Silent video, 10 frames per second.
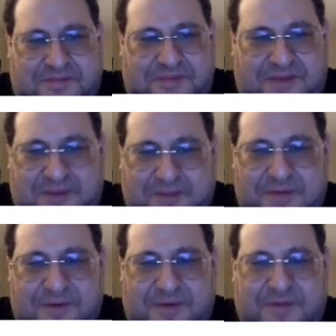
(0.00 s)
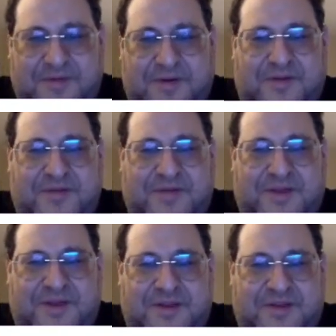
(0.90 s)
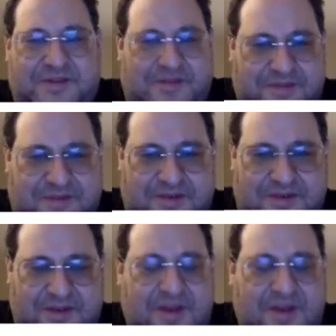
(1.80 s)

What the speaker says: number of the RFC, it's just